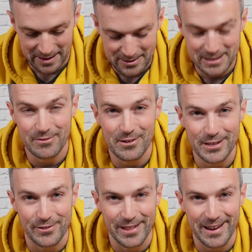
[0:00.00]
I'll save the
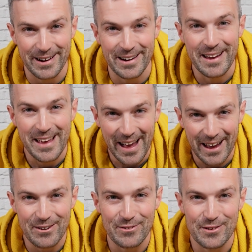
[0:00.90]
rest for later
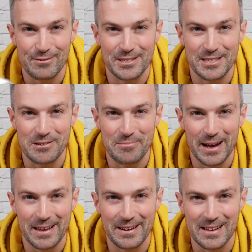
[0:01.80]
and hopefully we'll see you
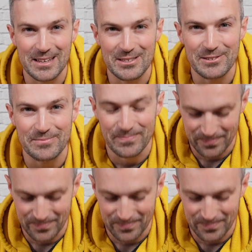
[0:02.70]
back here again soon.